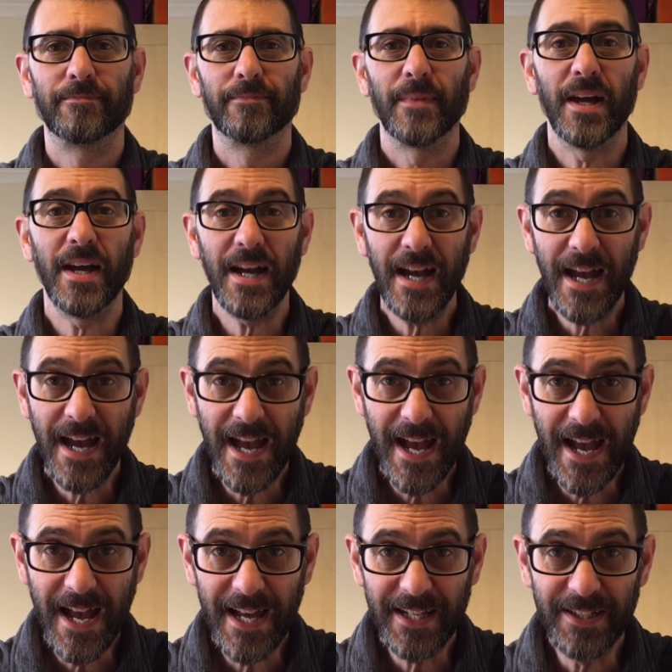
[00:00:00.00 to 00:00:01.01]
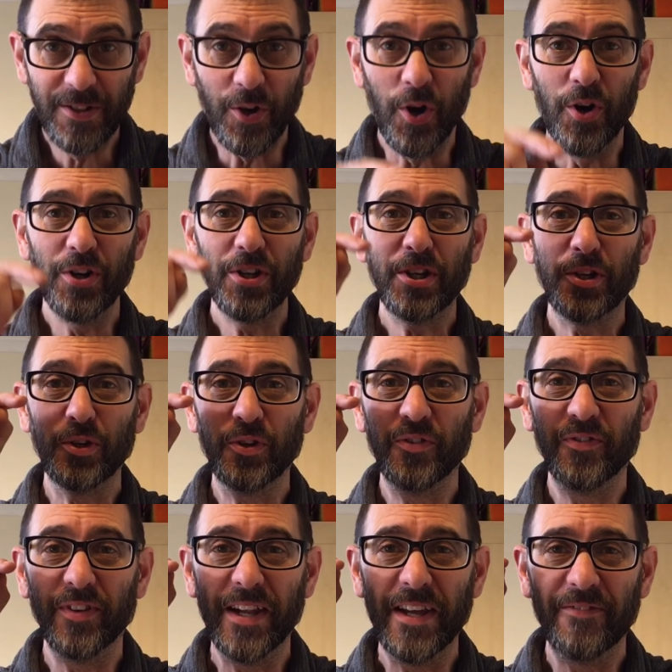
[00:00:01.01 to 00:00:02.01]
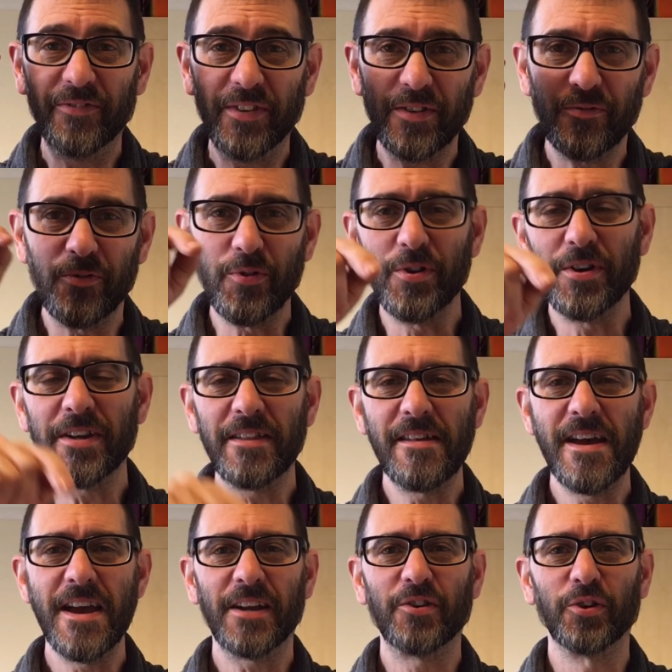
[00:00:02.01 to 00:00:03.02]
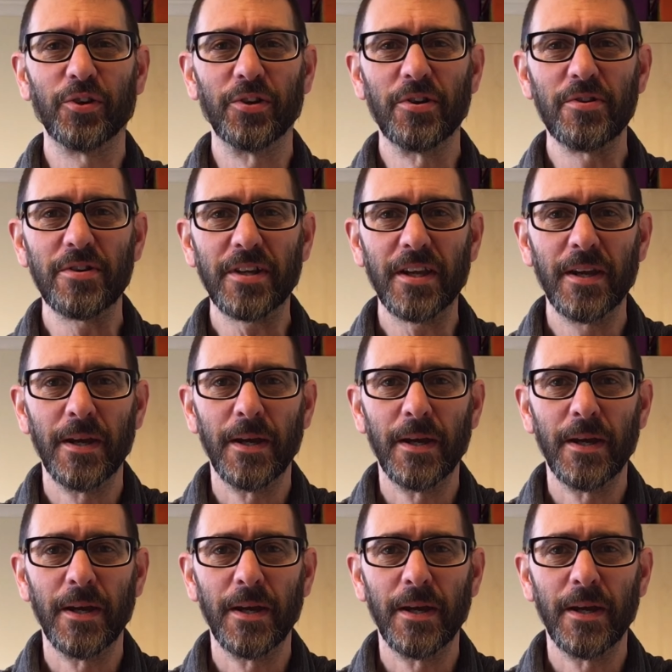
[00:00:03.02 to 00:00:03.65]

And I could have left it right there, couldn't I?